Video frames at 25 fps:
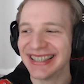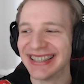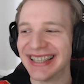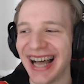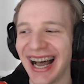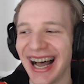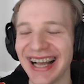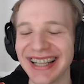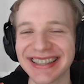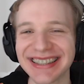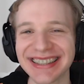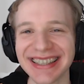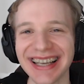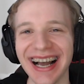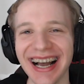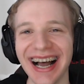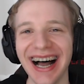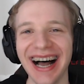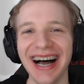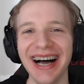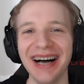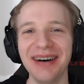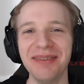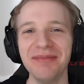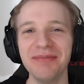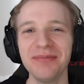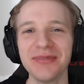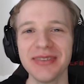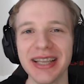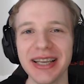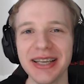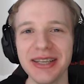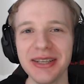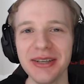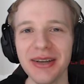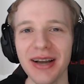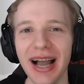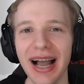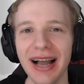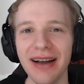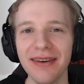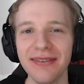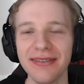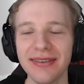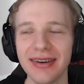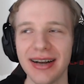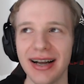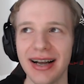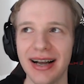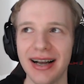that um, you
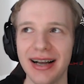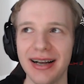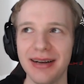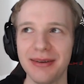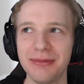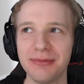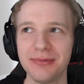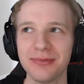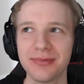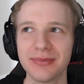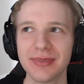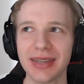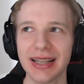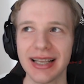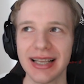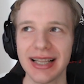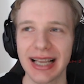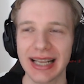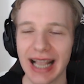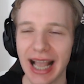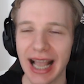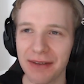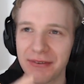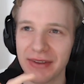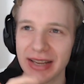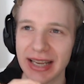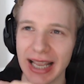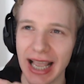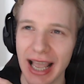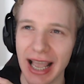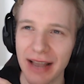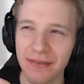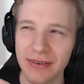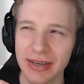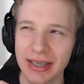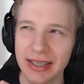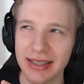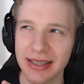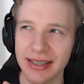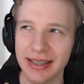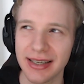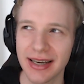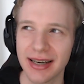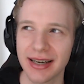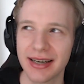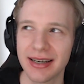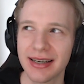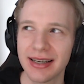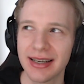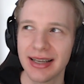have um, like I think every
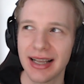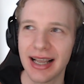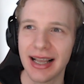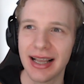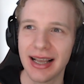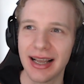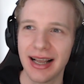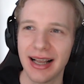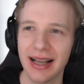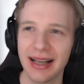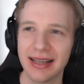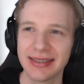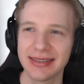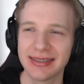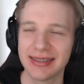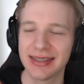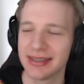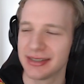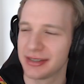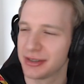year uh, since